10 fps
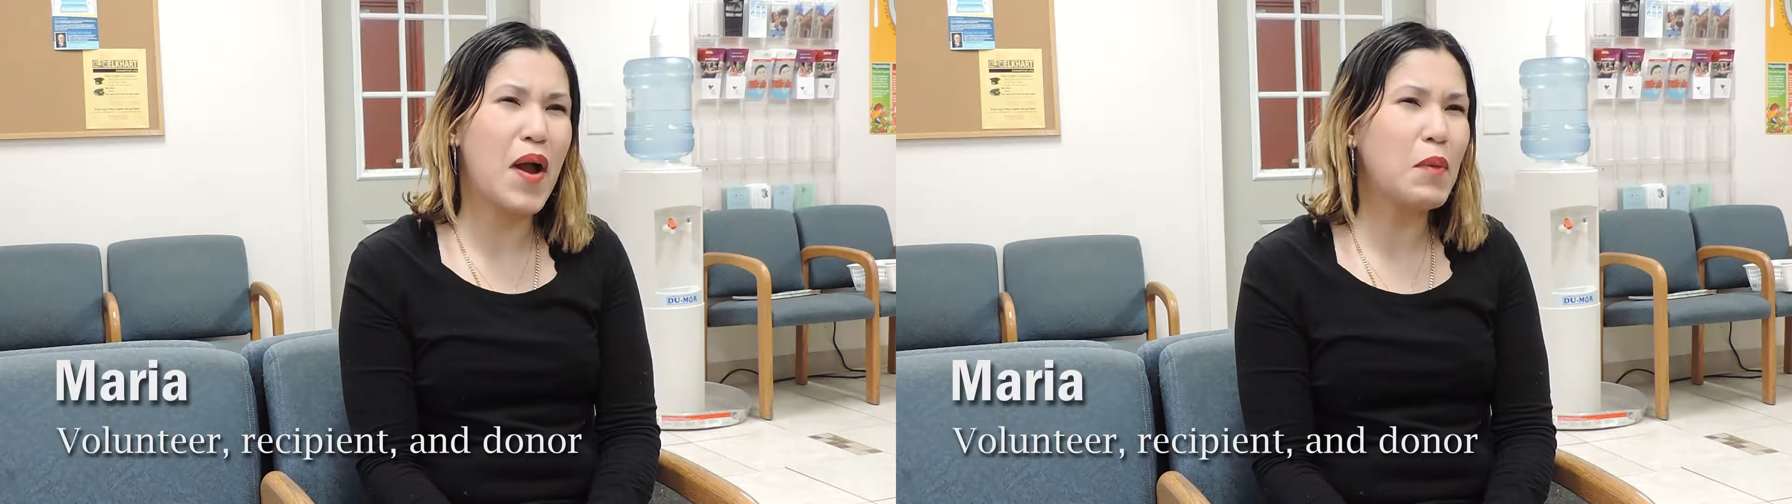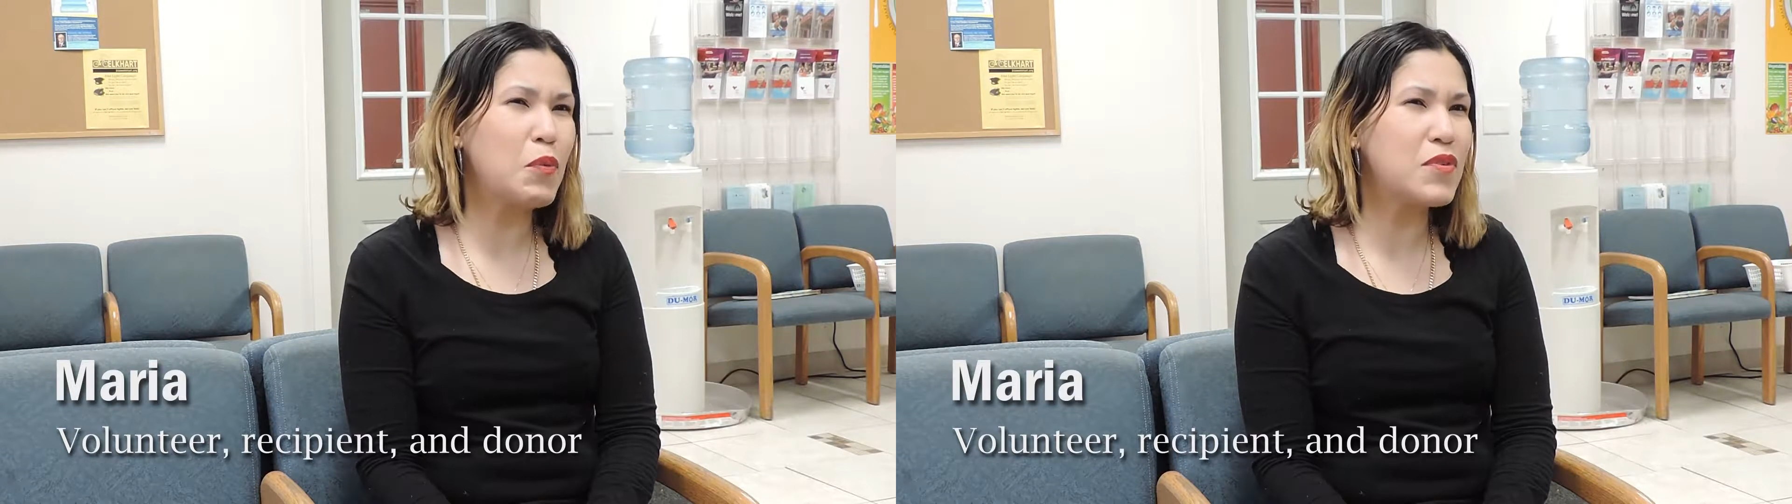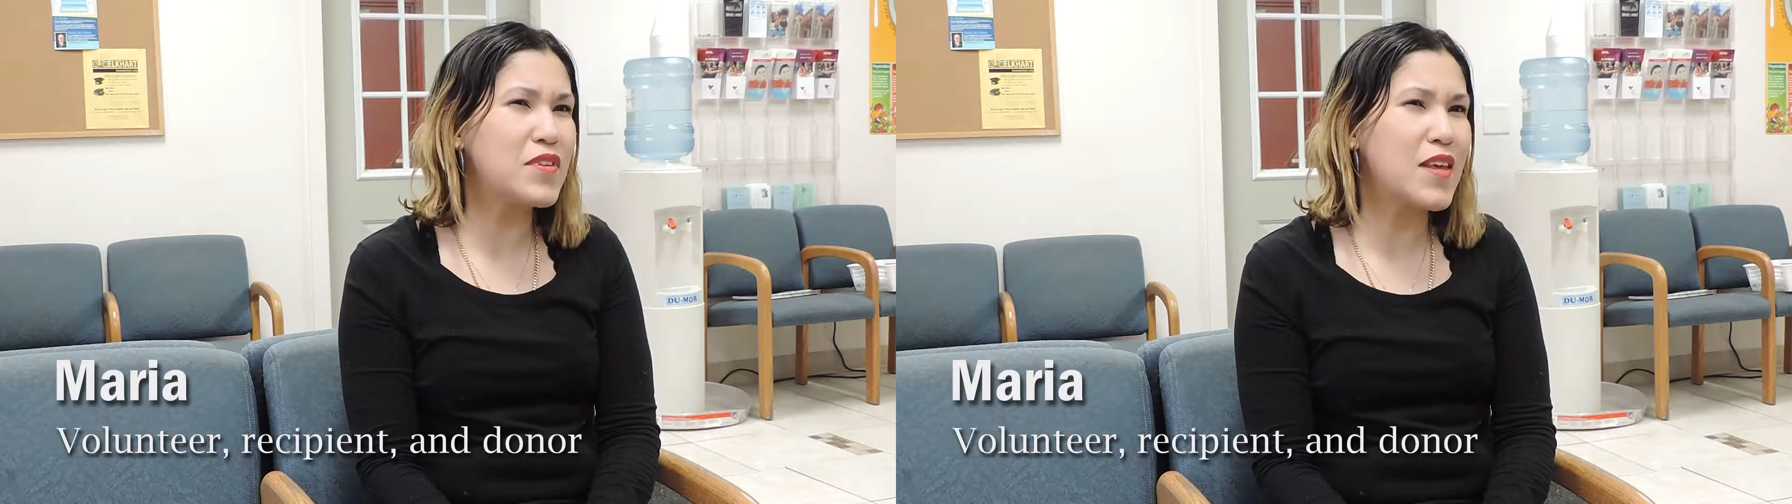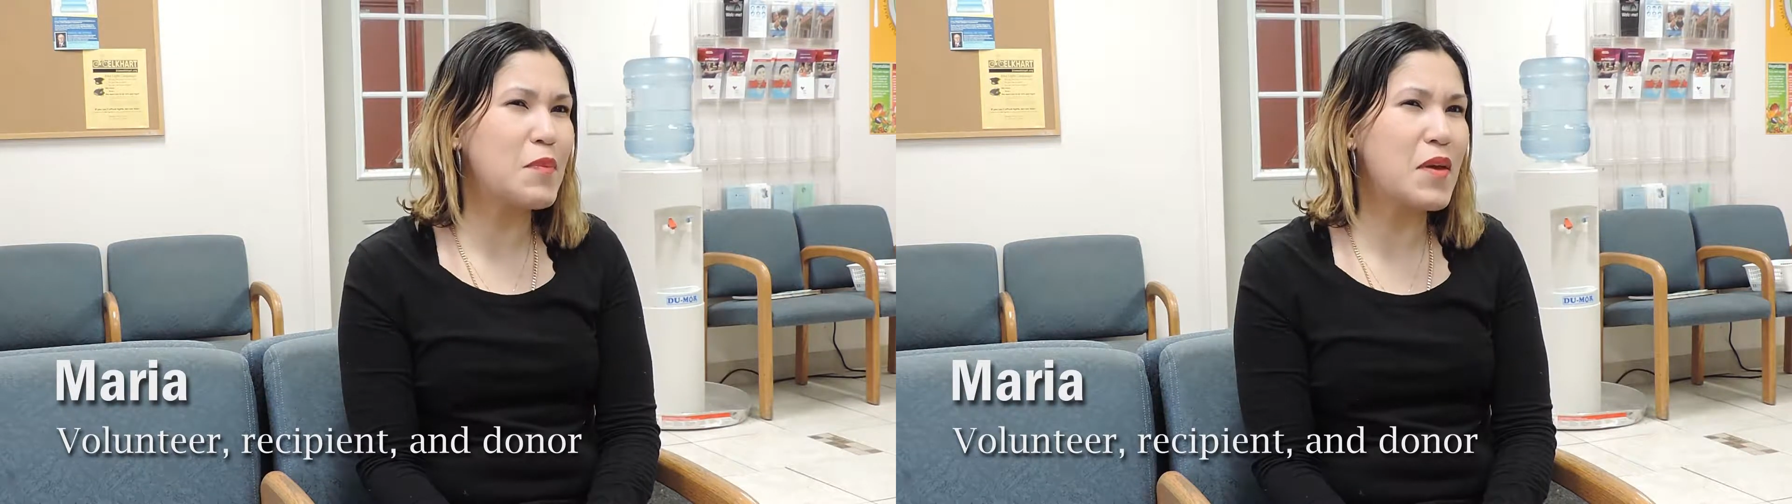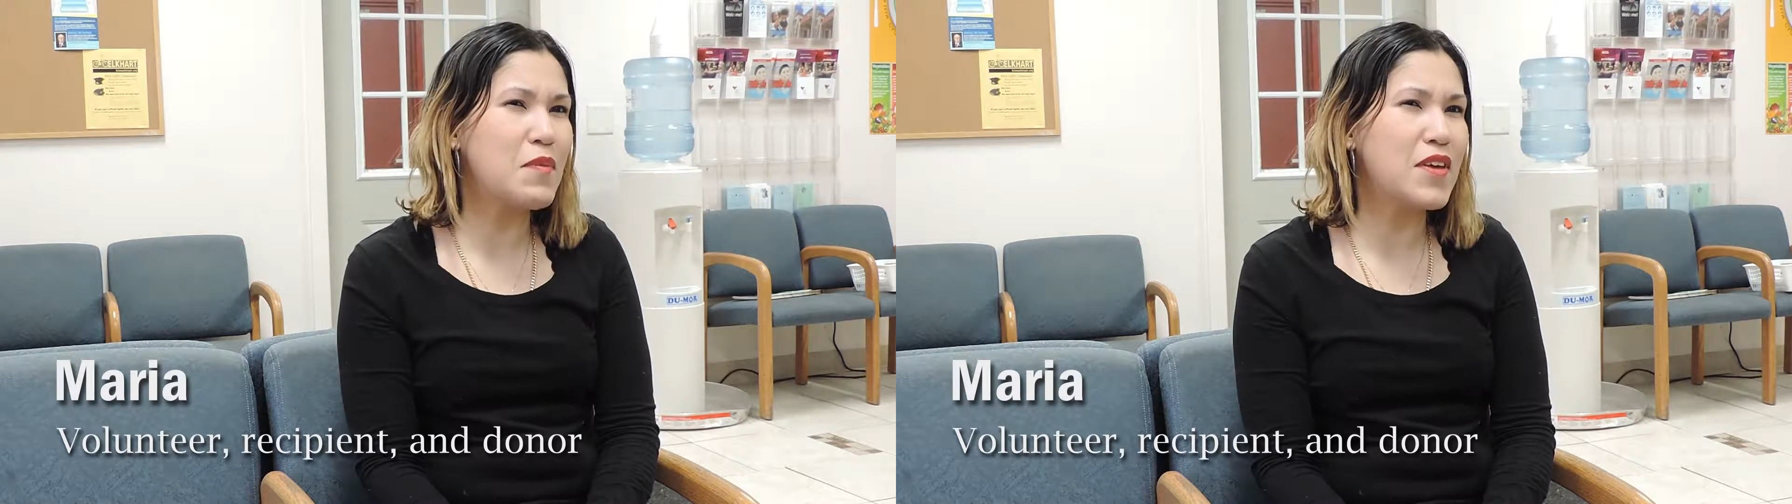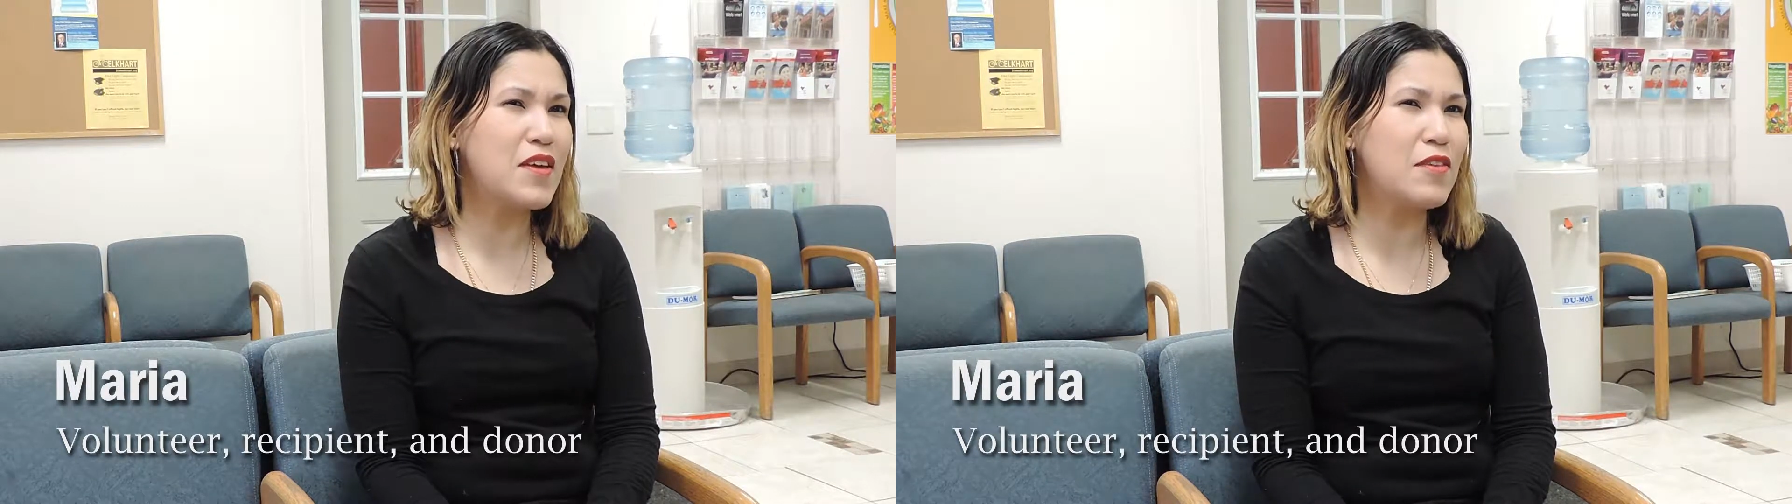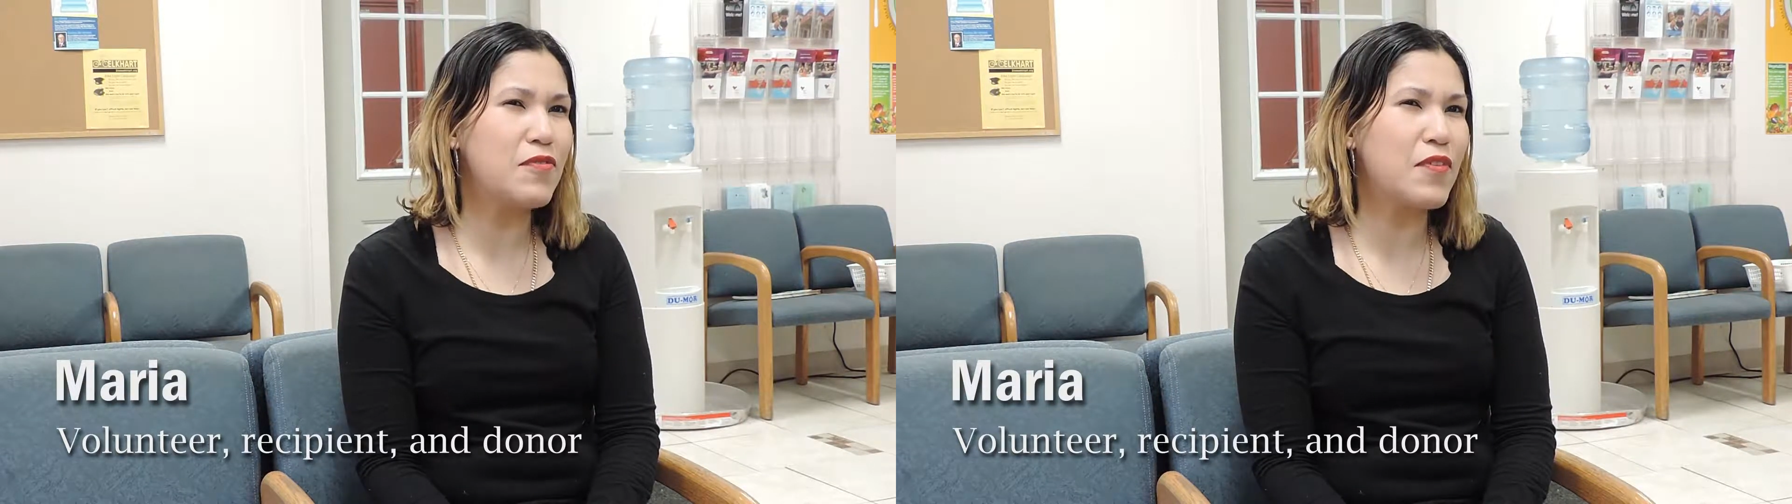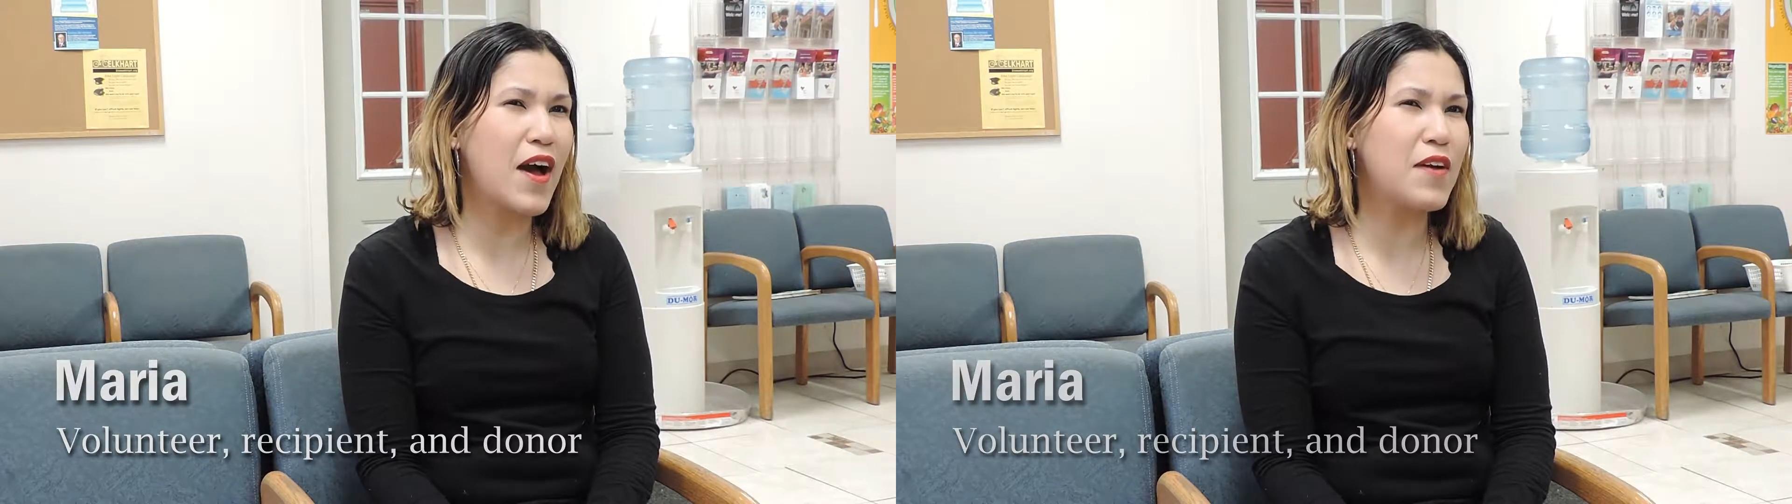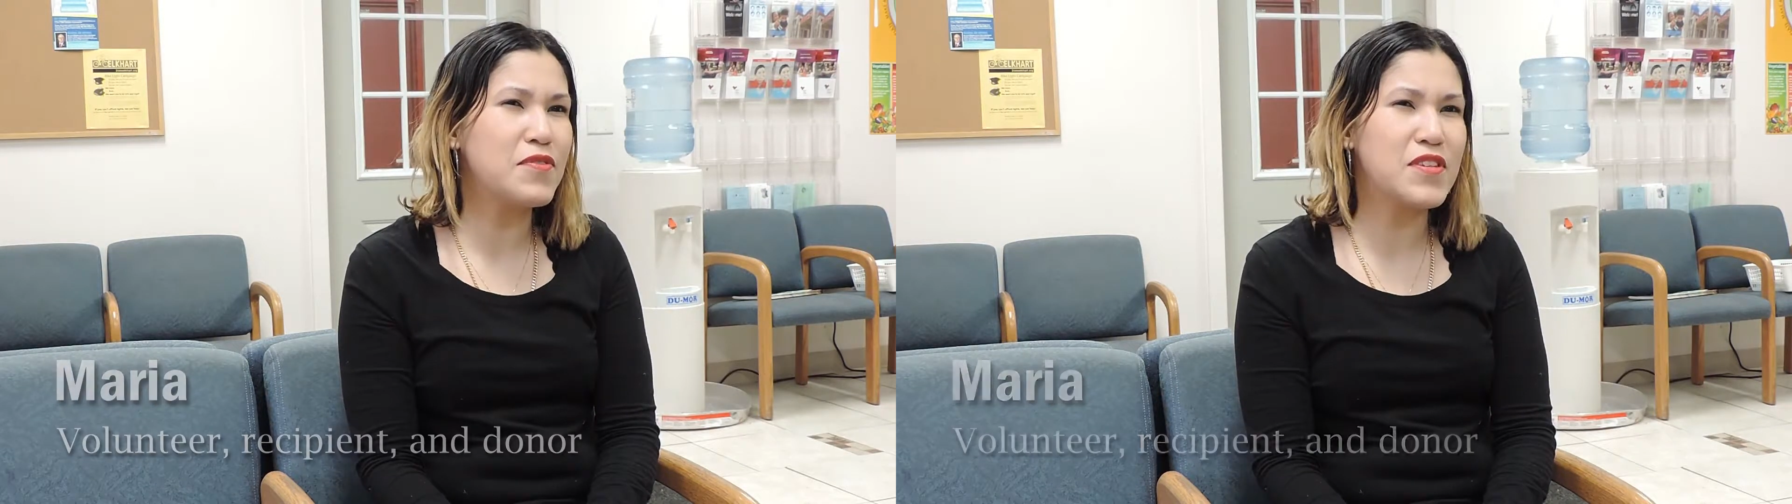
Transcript: probably would say maybe five,